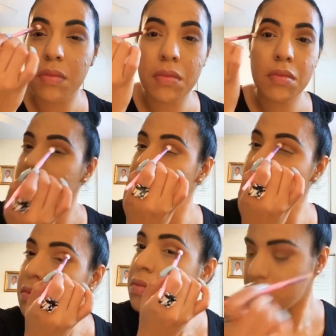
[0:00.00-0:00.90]
And
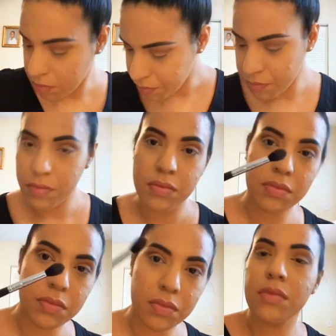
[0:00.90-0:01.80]
usually when I do a
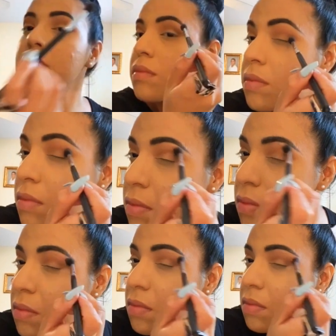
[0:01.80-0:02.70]
brown smoky eye, I
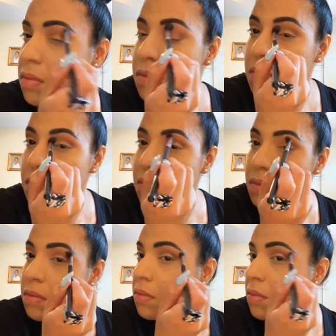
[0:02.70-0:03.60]
like to begin
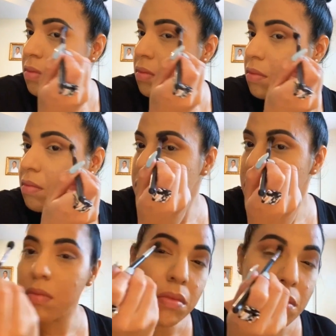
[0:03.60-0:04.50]
with lighter
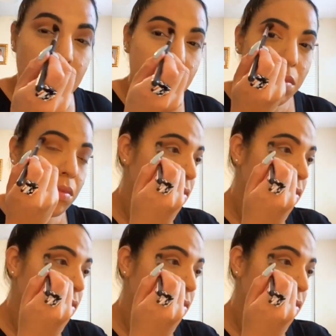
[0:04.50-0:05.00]
colors and